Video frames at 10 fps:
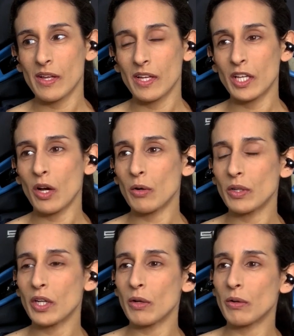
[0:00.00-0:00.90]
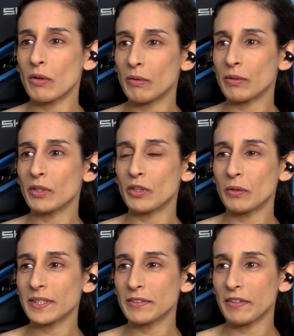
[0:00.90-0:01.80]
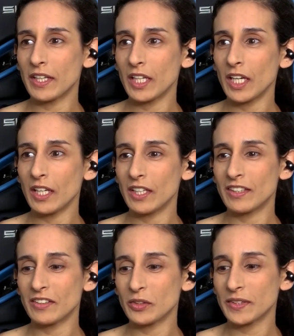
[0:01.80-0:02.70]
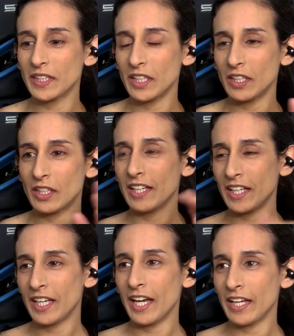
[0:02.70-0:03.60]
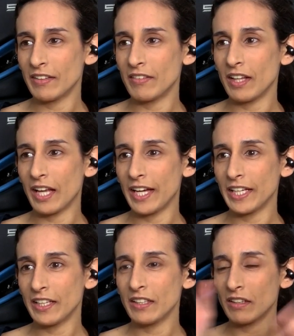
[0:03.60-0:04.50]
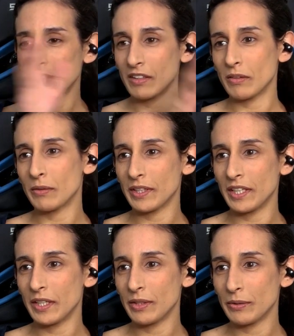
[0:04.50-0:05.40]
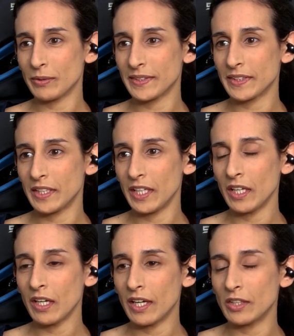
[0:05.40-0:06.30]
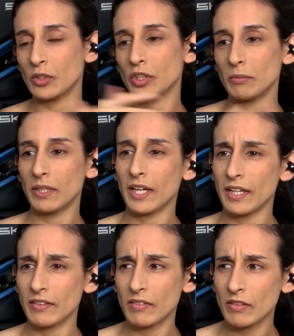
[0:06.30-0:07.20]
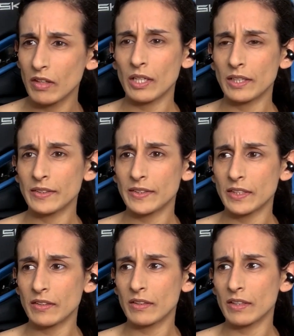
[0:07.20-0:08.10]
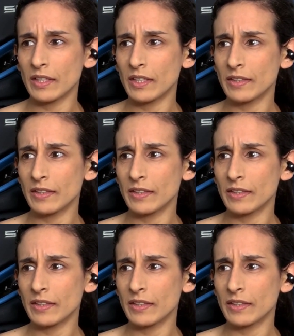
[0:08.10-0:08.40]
Yo, oh, you know what's funny? Did you see he had the lion where he was sitting and Jimmy had, is it a